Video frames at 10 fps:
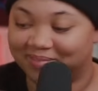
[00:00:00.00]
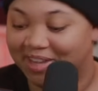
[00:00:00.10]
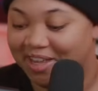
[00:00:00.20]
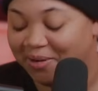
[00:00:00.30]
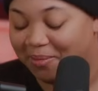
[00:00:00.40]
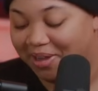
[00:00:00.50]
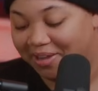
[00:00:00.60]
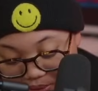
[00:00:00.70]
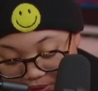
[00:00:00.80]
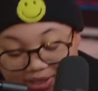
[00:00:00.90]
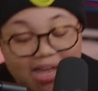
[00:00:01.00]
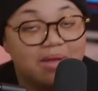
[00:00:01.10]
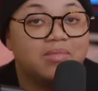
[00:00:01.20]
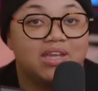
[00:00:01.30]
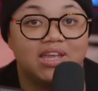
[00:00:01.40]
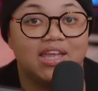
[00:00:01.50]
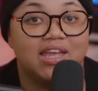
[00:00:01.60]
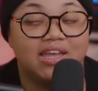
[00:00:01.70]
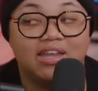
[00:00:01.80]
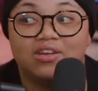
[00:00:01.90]
Anyway, let me
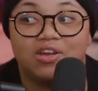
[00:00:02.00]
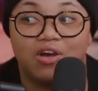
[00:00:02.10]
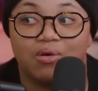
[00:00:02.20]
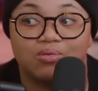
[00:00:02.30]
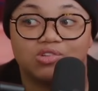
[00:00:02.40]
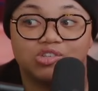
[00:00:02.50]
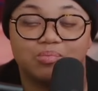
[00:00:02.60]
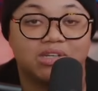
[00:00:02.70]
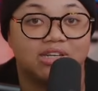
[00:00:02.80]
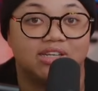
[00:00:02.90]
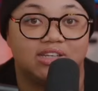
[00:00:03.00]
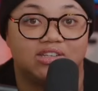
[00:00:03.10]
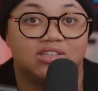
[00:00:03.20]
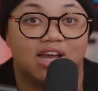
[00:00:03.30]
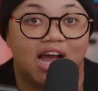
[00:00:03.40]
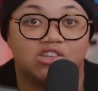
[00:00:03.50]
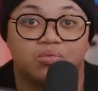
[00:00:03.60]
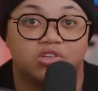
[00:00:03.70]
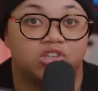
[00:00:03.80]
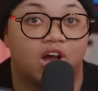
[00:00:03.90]
in, coach, please. I just
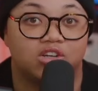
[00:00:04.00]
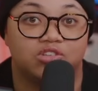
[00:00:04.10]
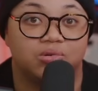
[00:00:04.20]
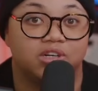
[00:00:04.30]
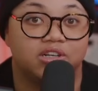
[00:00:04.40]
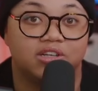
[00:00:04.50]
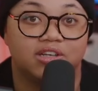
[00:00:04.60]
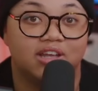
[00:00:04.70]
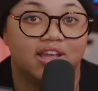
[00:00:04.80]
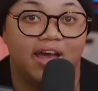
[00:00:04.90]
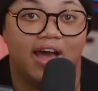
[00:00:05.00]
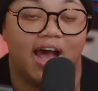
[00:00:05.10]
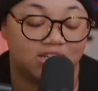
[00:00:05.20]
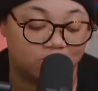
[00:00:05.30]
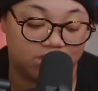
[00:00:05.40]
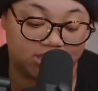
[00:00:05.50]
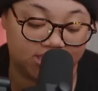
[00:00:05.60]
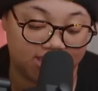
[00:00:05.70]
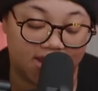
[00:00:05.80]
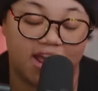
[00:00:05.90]
want to talk to her. I just want to
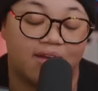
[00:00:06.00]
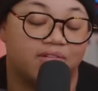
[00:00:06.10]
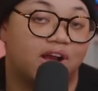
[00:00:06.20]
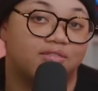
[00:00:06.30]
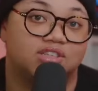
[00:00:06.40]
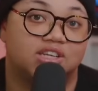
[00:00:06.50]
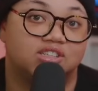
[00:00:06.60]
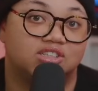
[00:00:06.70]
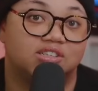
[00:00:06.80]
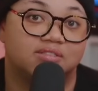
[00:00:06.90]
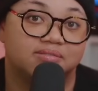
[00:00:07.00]
sit down and have a conversation.